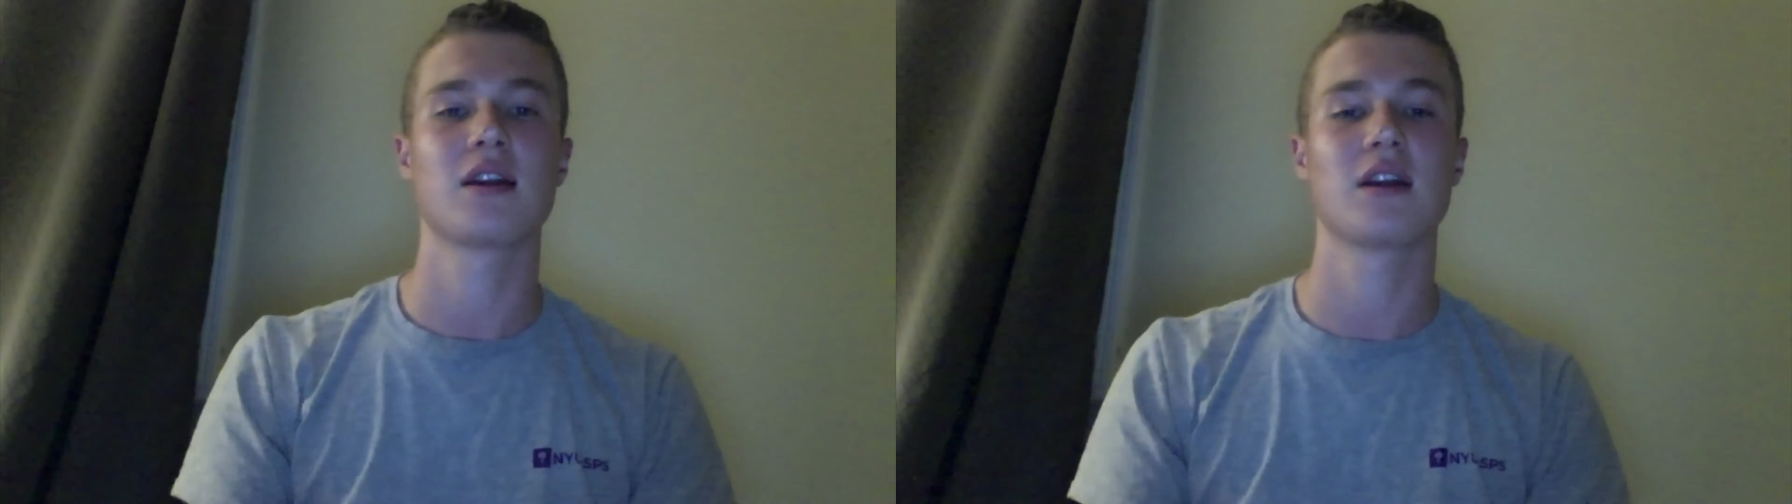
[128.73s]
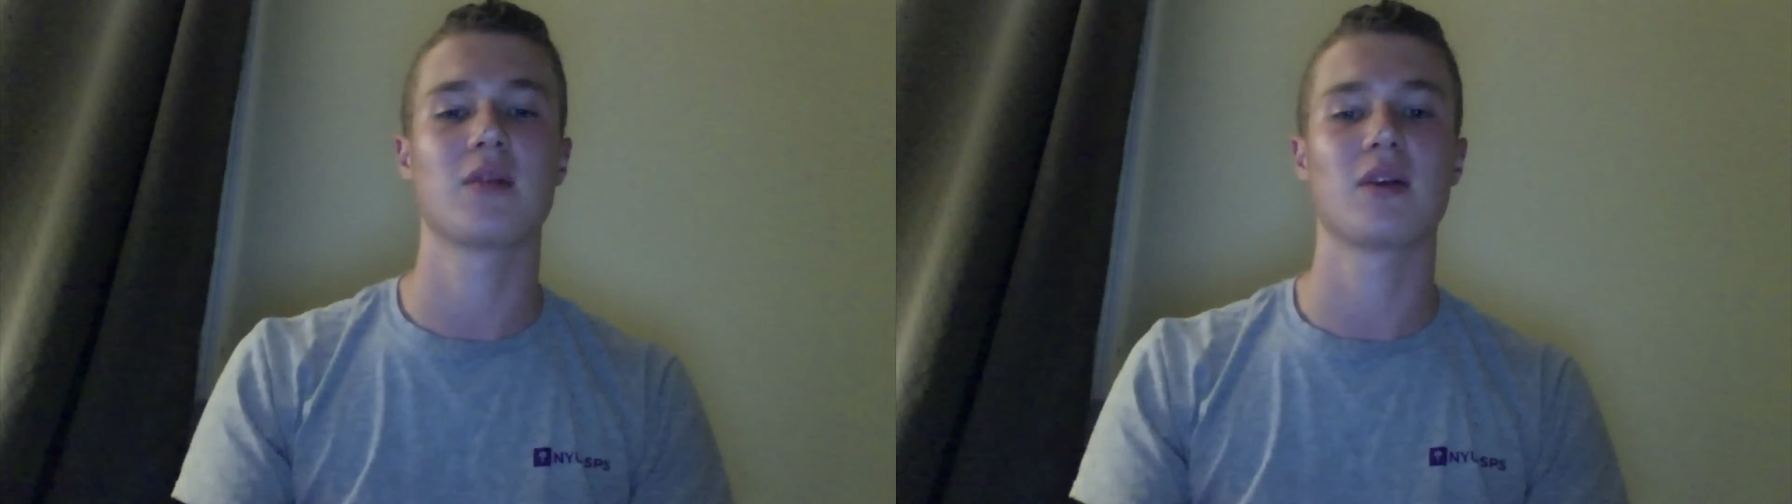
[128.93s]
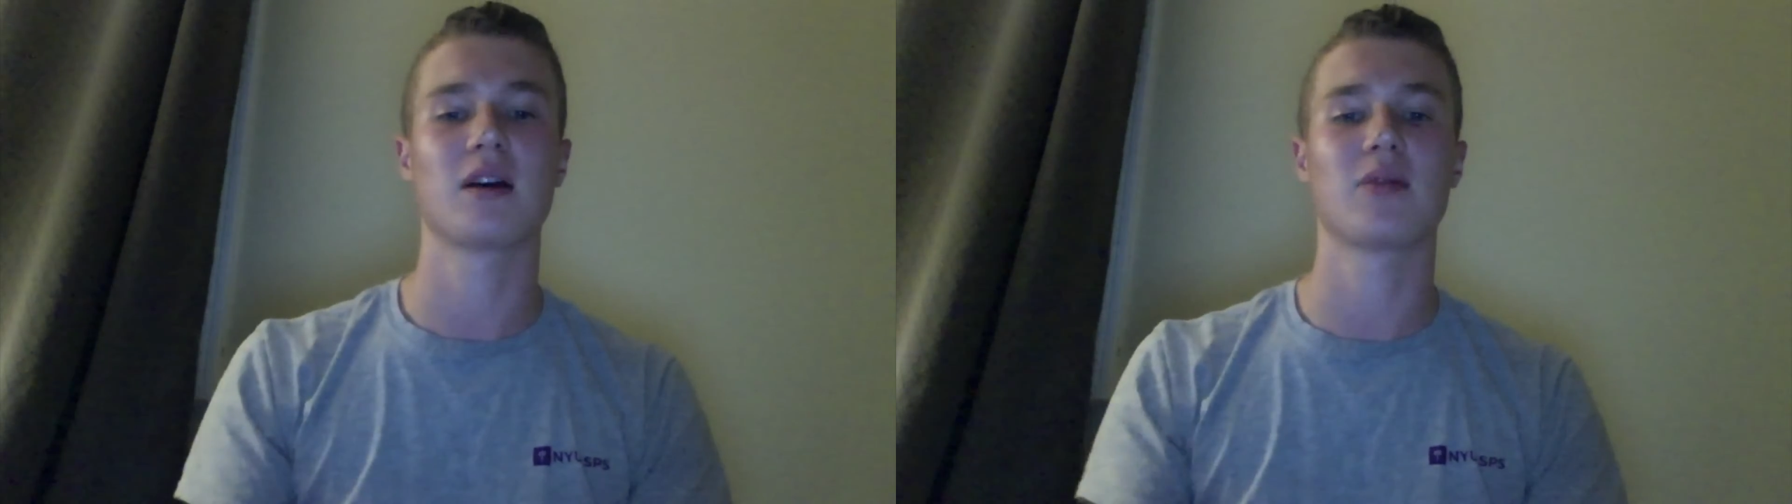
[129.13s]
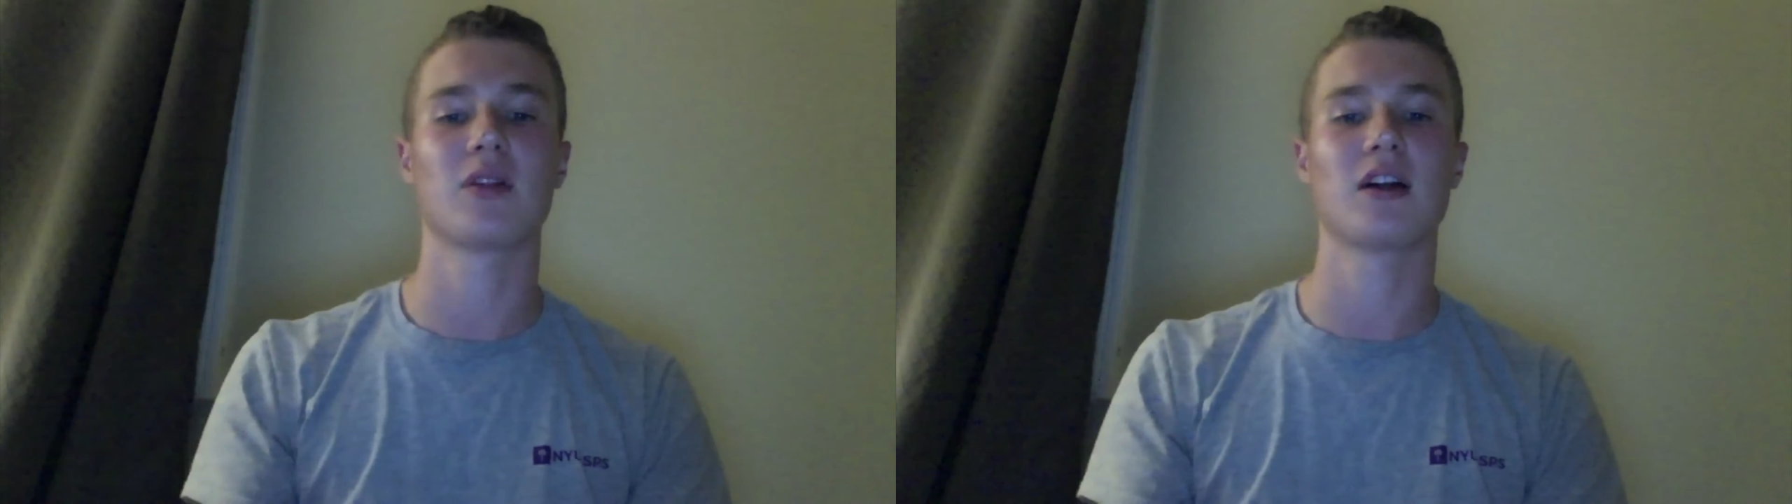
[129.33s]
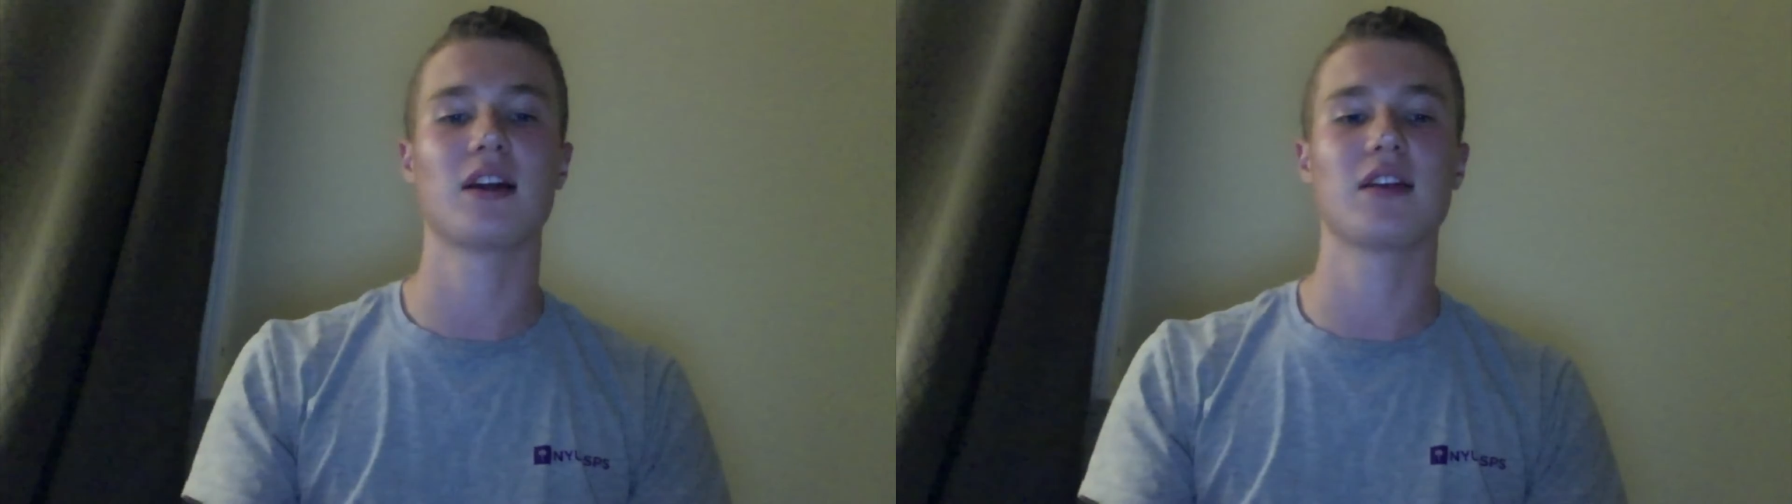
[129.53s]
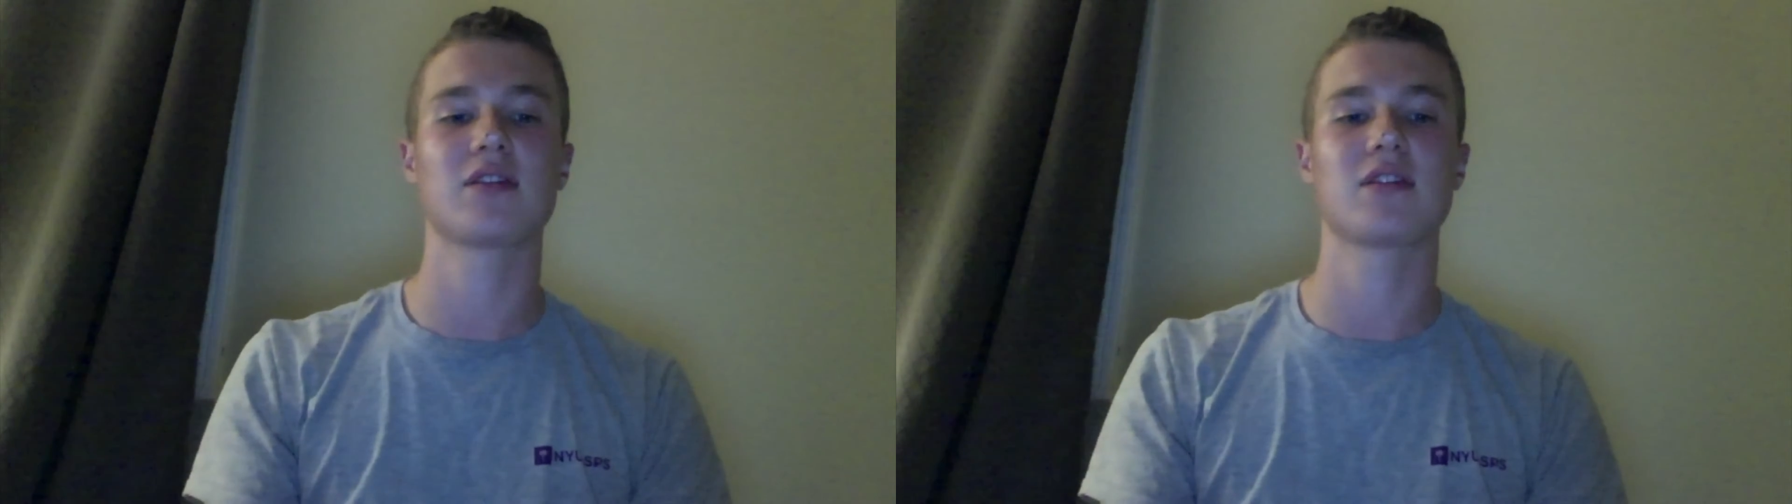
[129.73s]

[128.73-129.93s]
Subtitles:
Now, by applying this